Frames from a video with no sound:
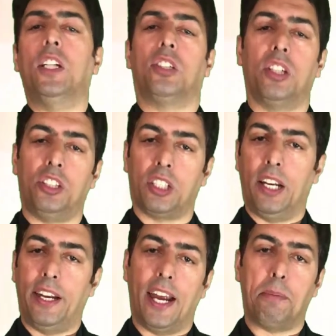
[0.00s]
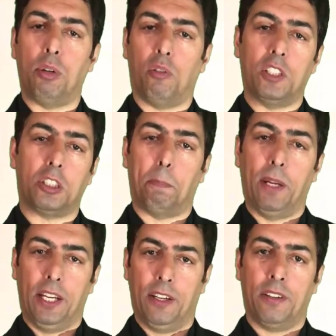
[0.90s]
with the surgical anatomy of the
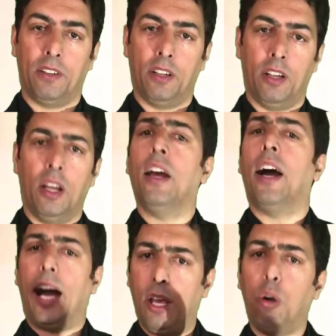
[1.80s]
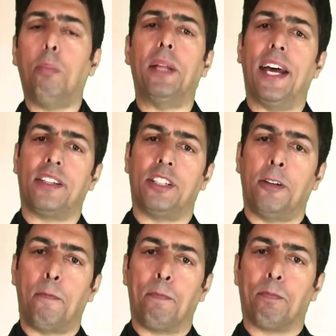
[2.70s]
spleen. I hope that
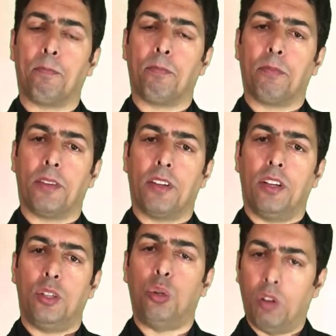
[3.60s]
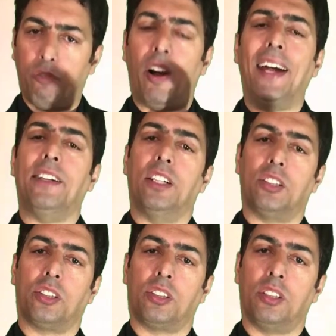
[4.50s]
you will find
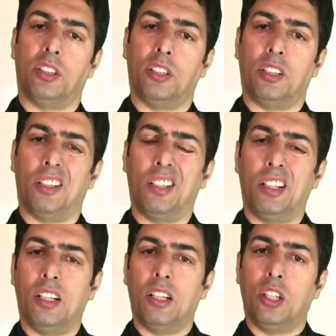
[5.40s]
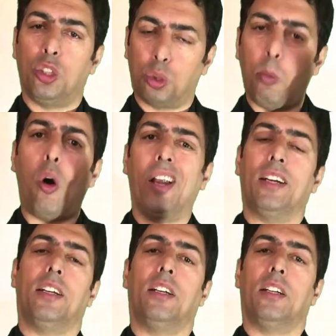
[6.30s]
this
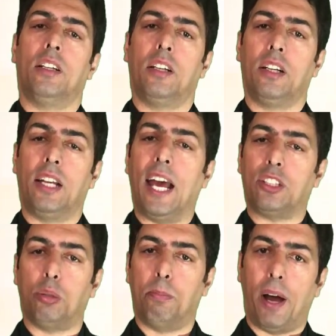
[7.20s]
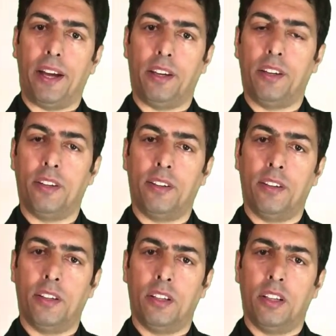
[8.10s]
small class of mine
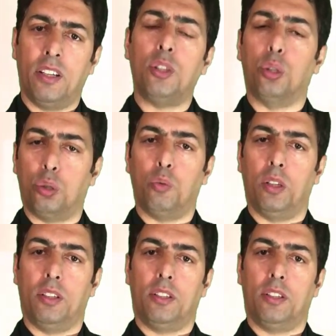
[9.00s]
useful.